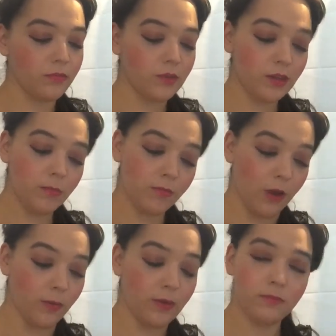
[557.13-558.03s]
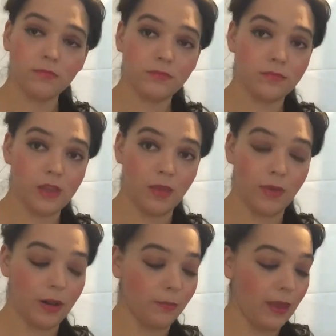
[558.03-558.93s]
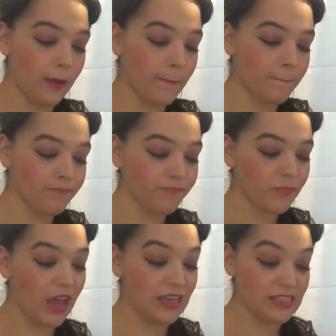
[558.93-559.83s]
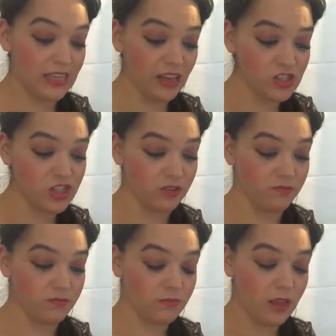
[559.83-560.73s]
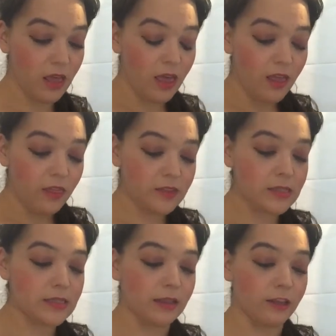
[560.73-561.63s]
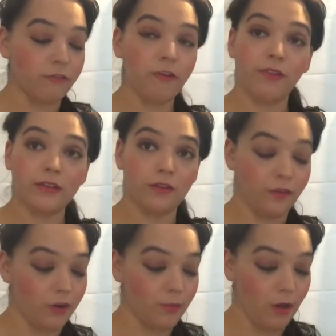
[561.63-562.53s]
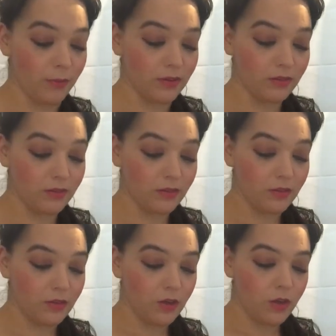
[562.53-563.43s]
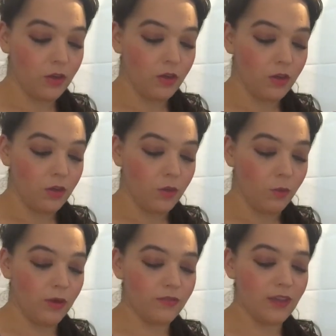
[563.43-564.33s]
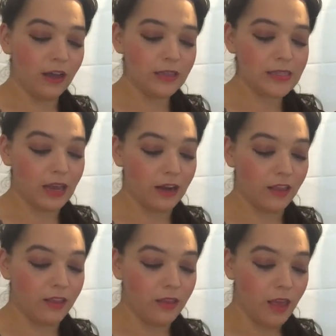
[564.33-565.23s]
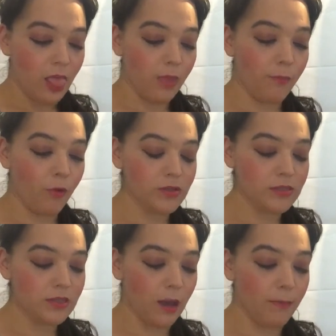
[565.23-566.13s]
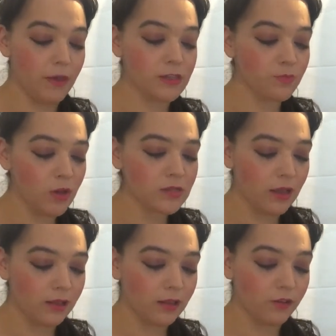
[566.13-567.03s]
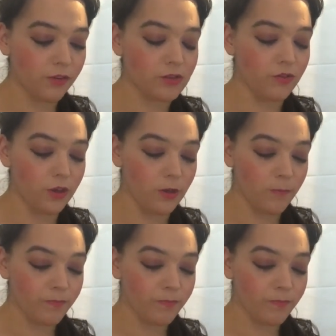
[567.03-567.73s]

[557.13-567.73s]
Keep going, said the man in black. I intend to. The Sicilian reflected for a moment. We have now decided the poison cup is most likely in front of you.